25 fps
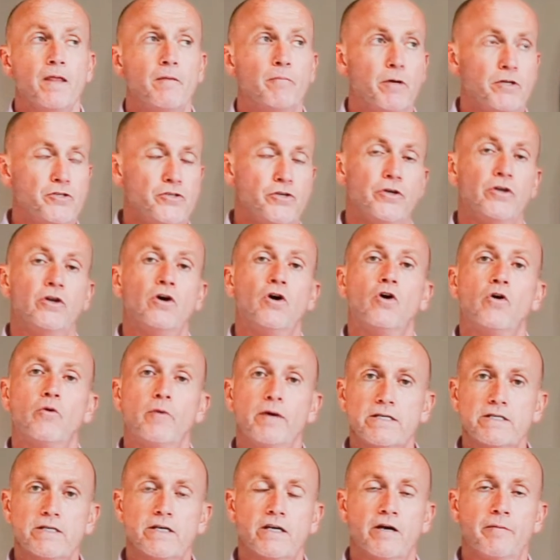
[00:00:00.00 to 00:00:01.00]
But you can
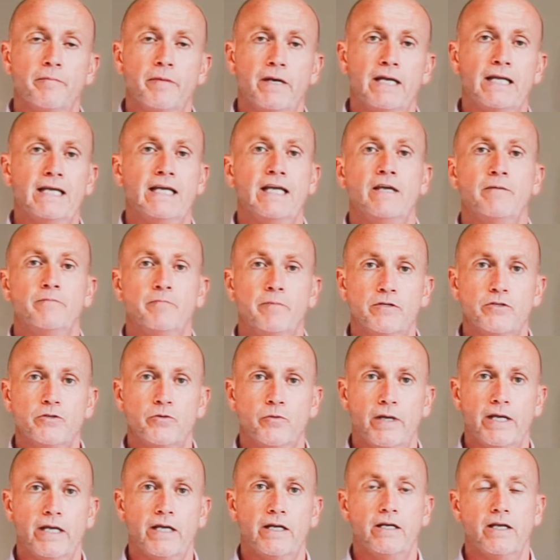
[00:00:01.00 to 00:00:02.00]
always come in in
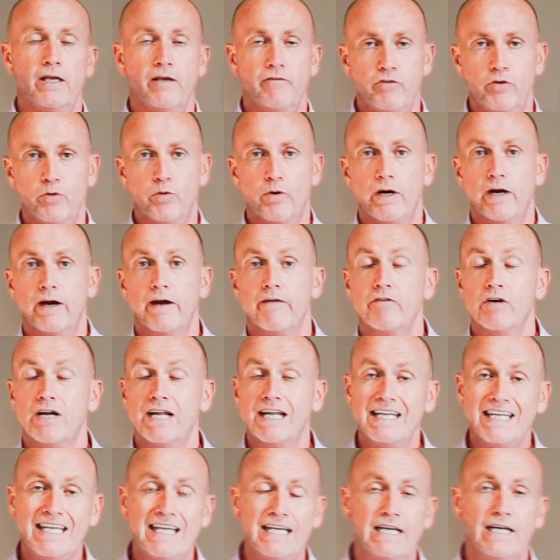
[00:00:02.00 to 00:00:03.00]
between if you were ever
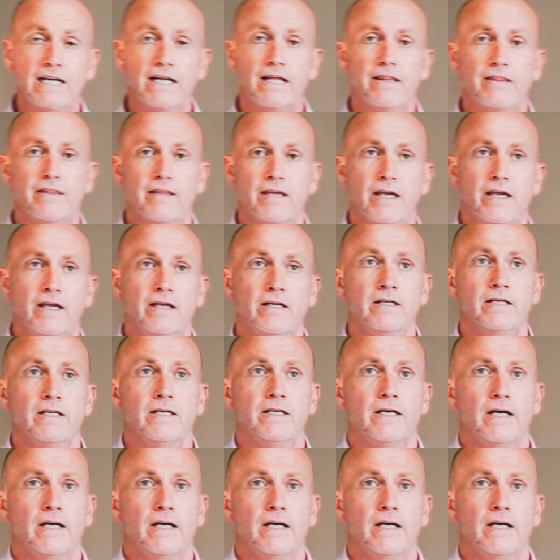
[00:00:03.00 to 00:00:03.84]
to need anything.